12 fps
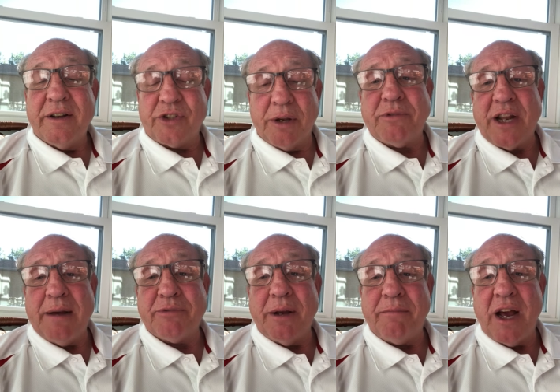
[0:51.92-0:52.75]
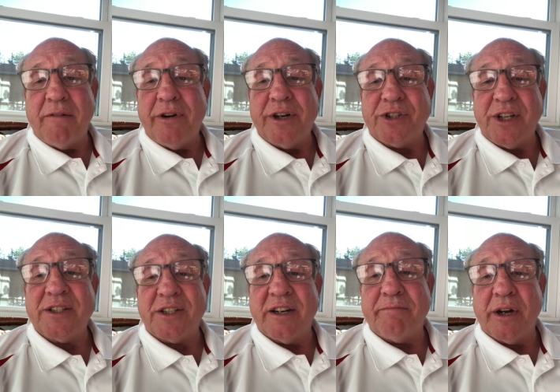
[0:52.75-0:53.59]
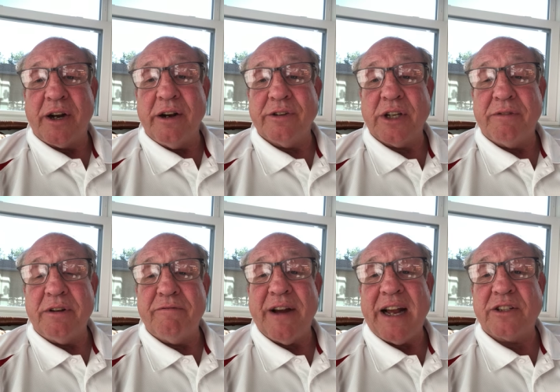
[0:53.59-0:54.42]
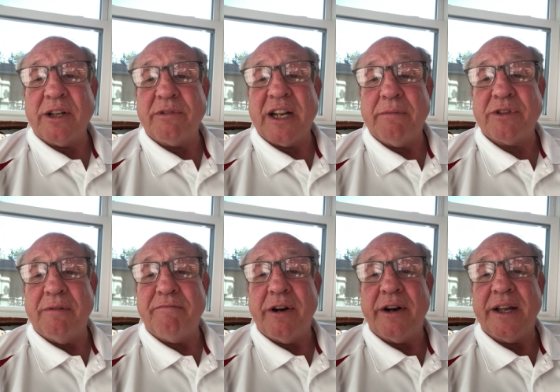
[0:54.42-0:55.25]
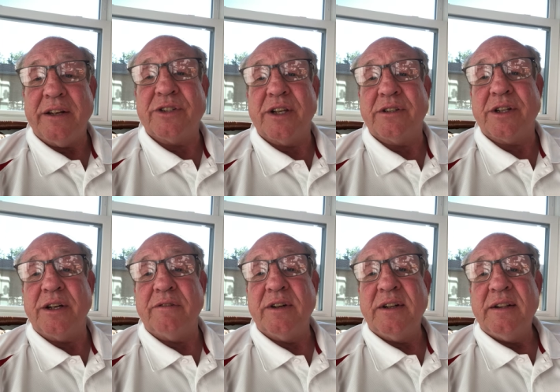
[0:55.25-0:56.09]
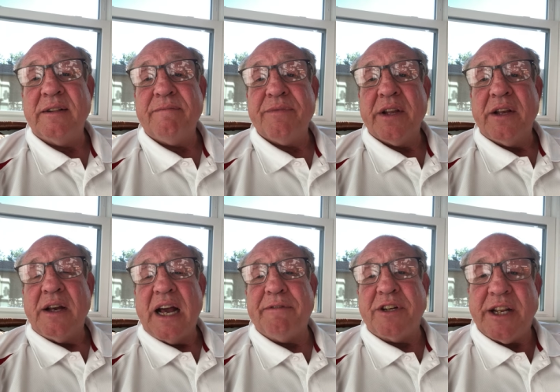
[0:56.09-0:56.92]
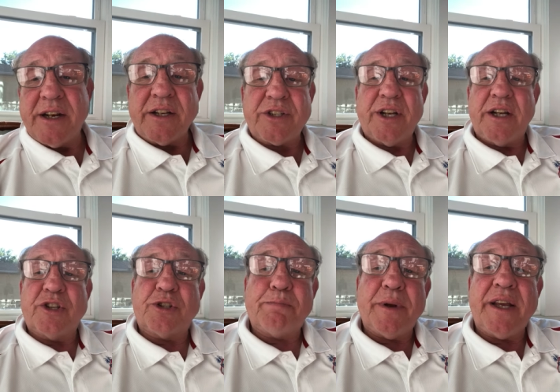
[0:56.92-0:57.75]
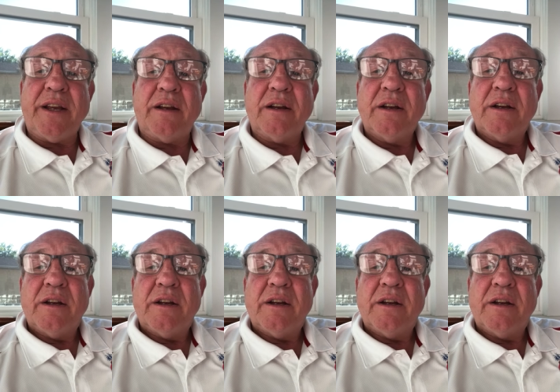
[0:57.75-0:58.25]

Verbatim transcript: Sometimes I'm not very sensitive because of it. In fact, sometimes I'm very insensitive. I have a tendency to speak